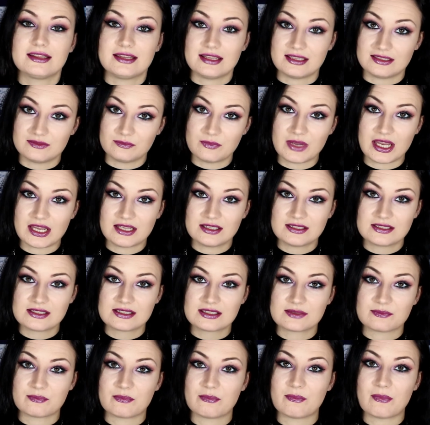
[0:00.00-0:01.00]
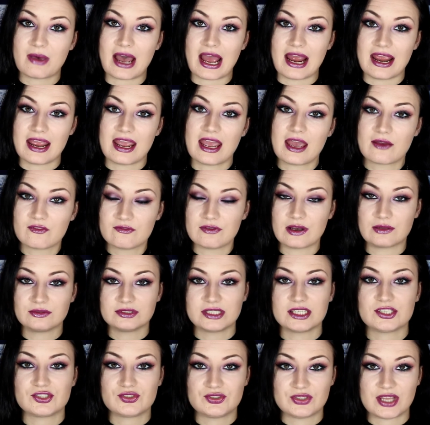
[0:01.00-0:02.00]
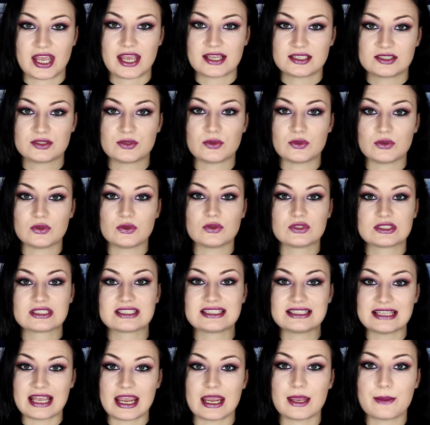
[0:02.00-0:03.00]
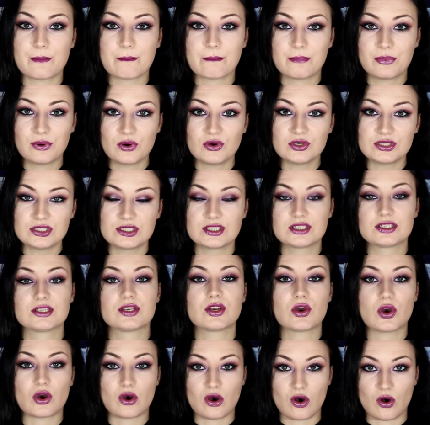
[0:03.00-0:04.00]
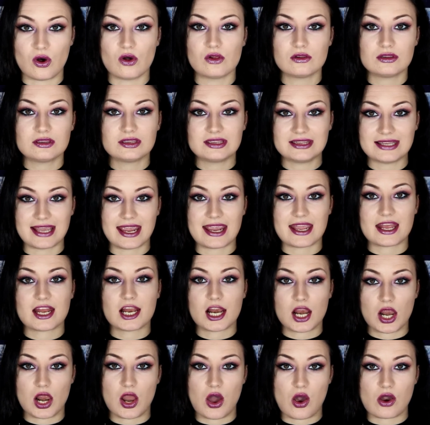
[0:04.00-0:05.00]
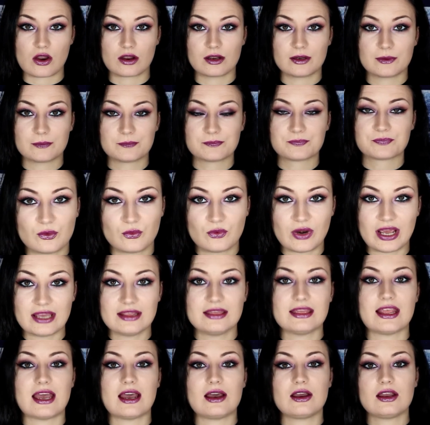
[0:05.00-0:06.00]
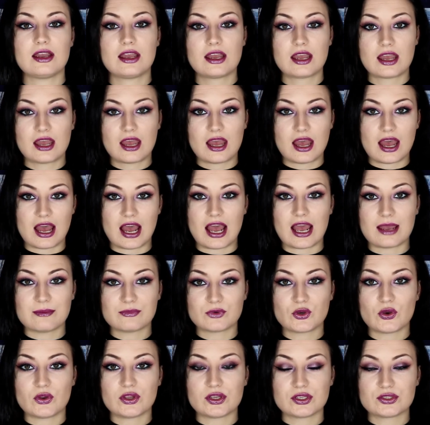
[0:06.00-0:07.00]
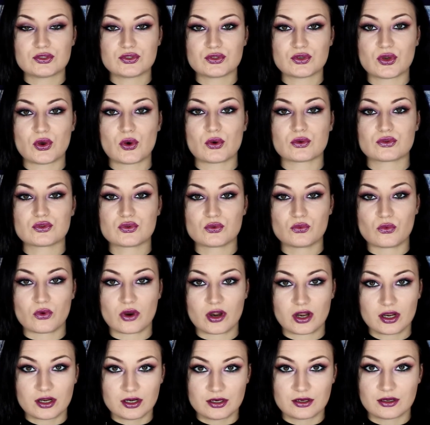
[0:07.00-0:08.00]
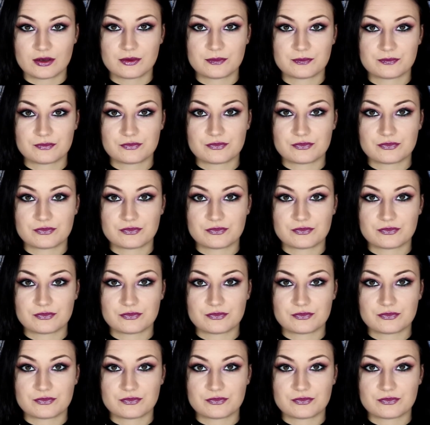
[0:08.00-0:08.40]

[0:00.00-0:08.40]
That means my foundation has to stay put all day long. Right now I'm going to go to work.